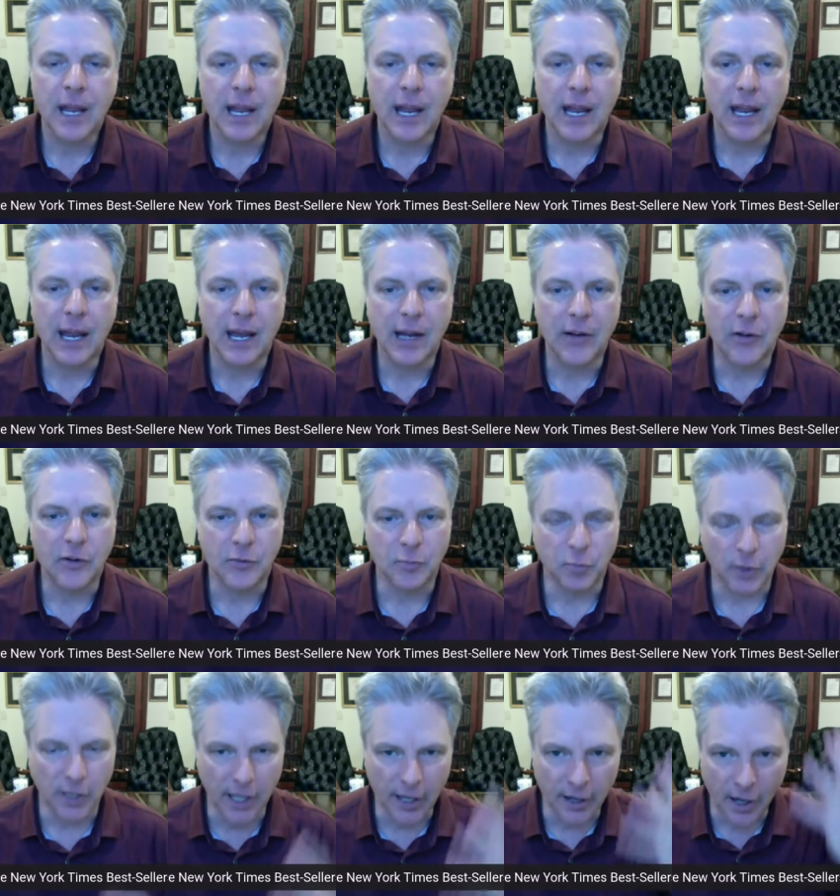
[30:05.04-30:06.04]
And there's
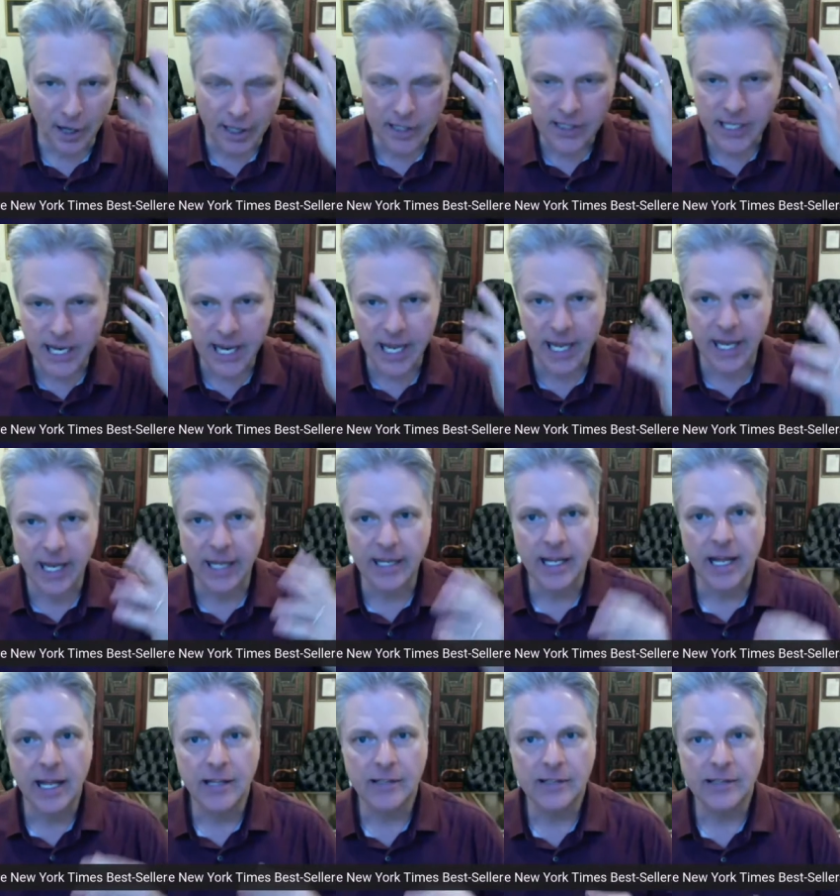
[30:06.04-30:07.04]
blood on his head.
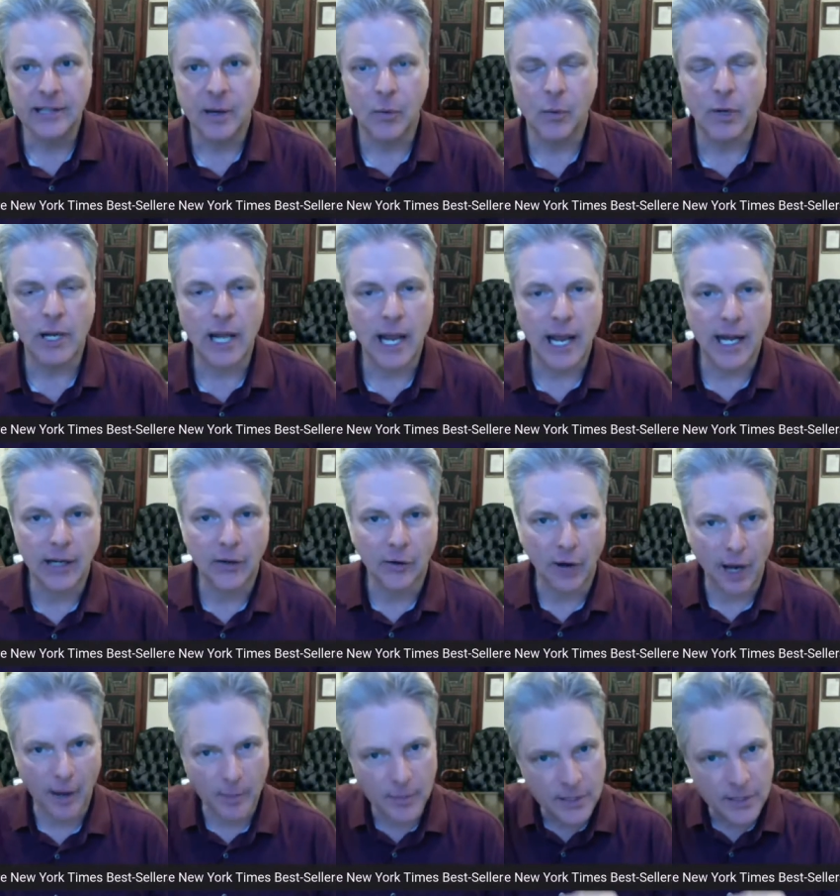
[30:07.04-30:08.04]
Someone had
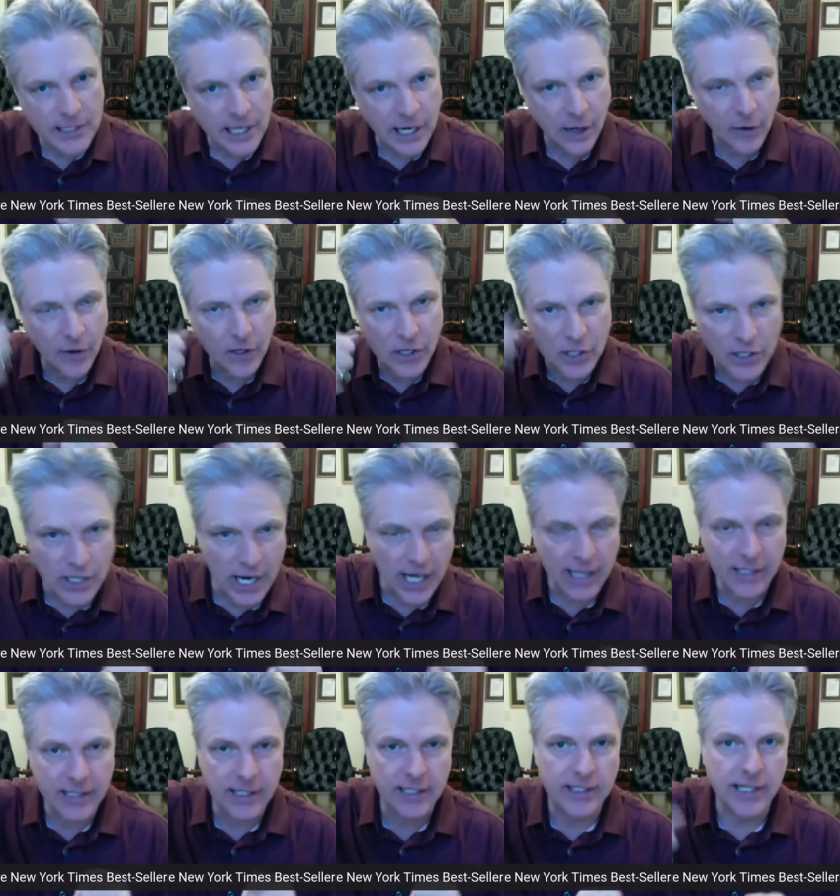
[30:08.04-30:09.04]
grabbed his hair and
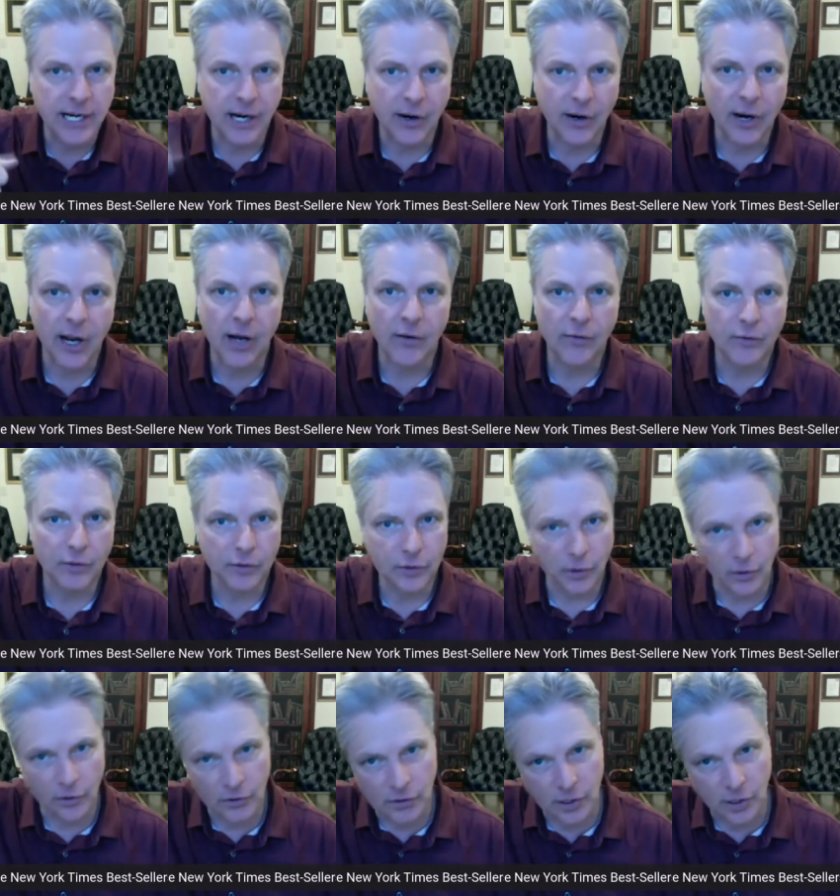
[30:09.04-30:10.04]
yanked his hair out.
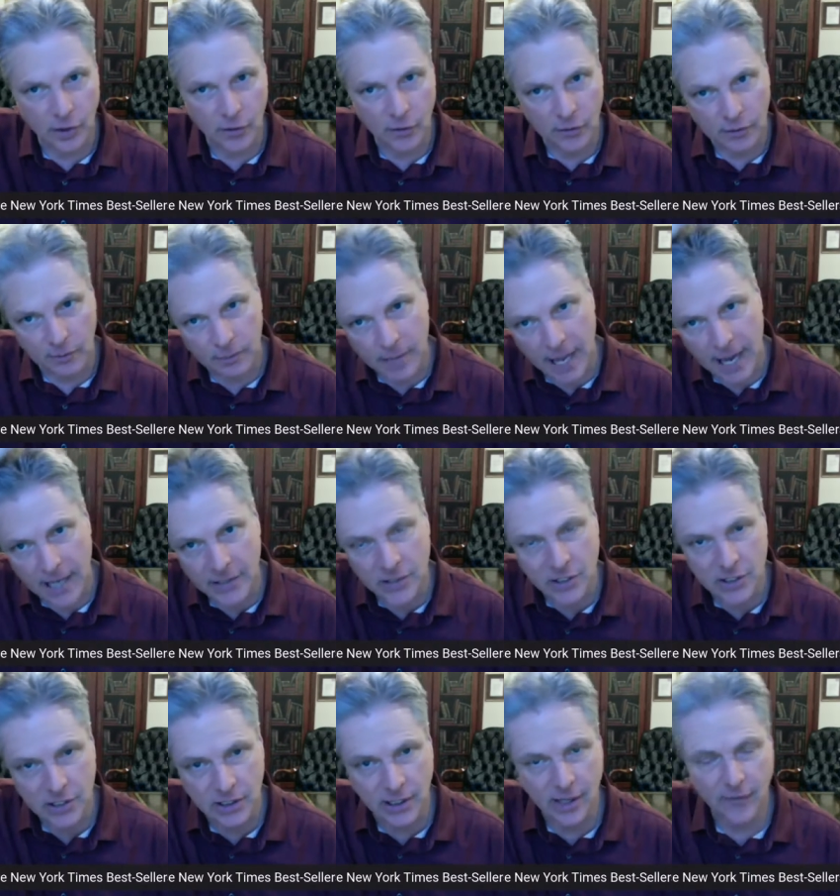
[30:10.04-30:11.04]
So there's little
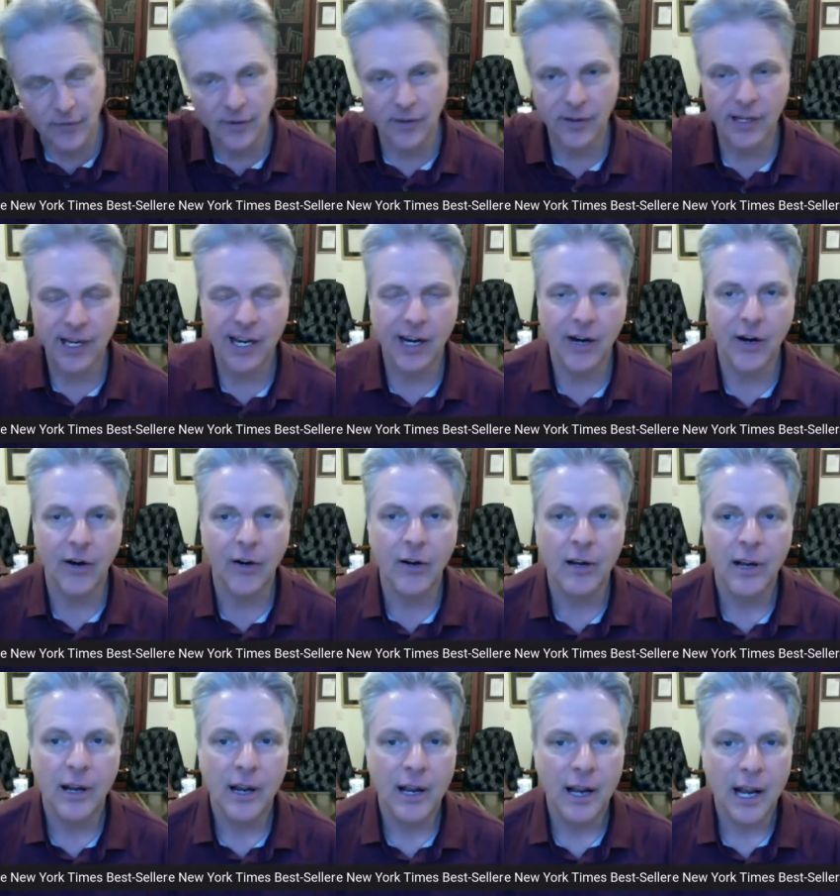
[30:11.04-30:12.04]
patches left of the hair.
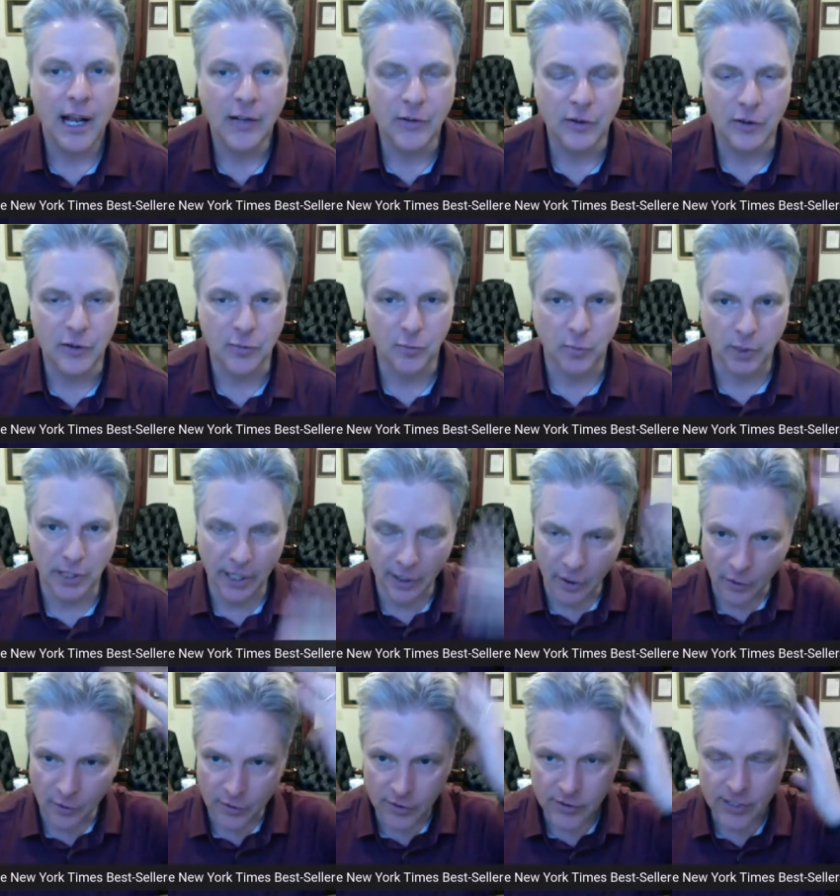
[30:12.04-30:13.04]
And so there's blood
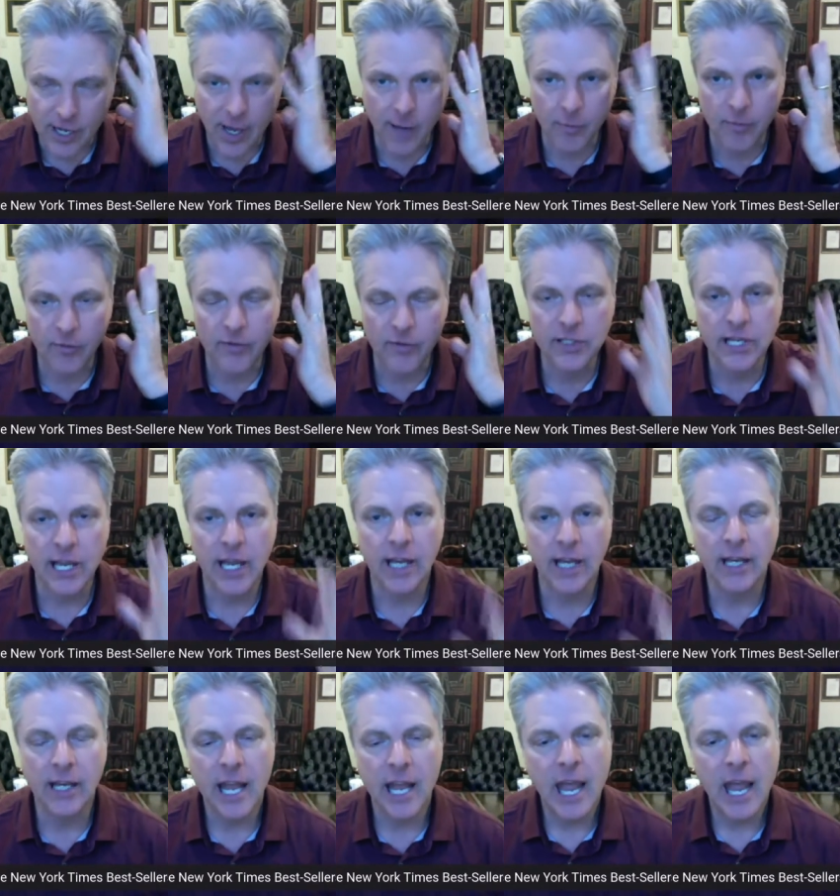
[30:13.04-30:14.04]
over the top of his head.